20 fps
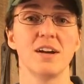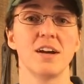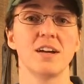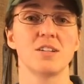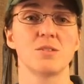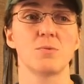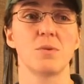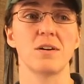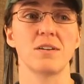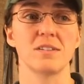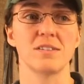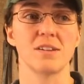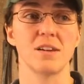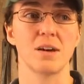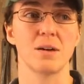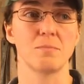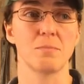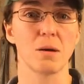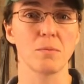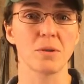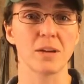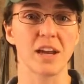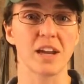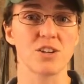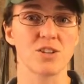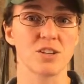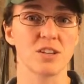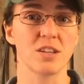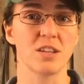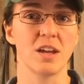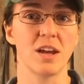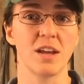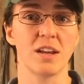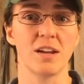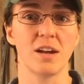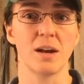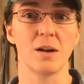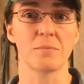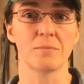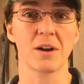as well as a publication
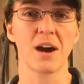that